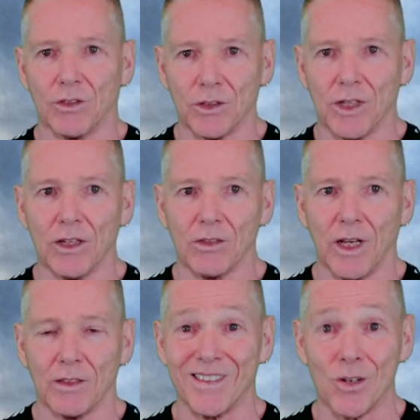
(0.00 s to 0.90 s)
your skin
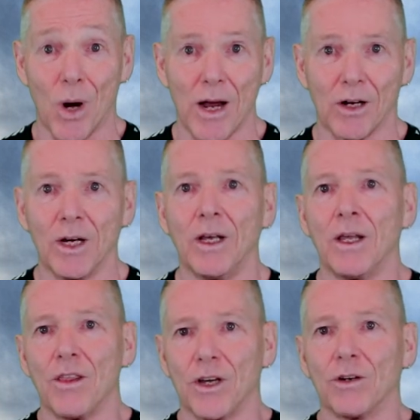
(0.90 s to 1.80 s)
stays drier,
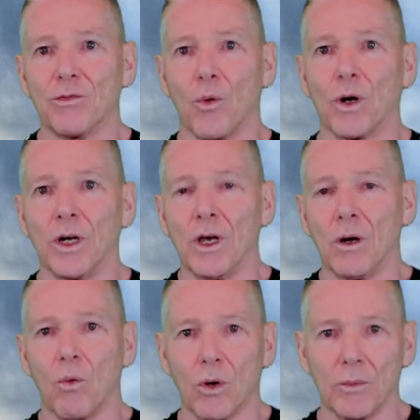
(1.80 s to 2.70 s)
therefore
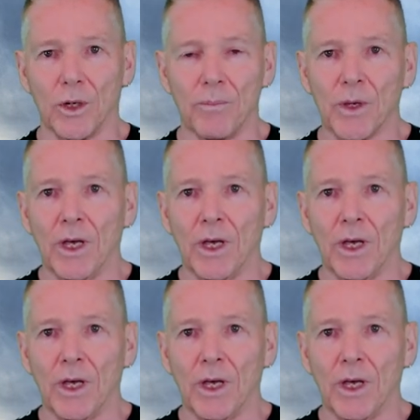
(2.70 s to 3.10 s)
warmer.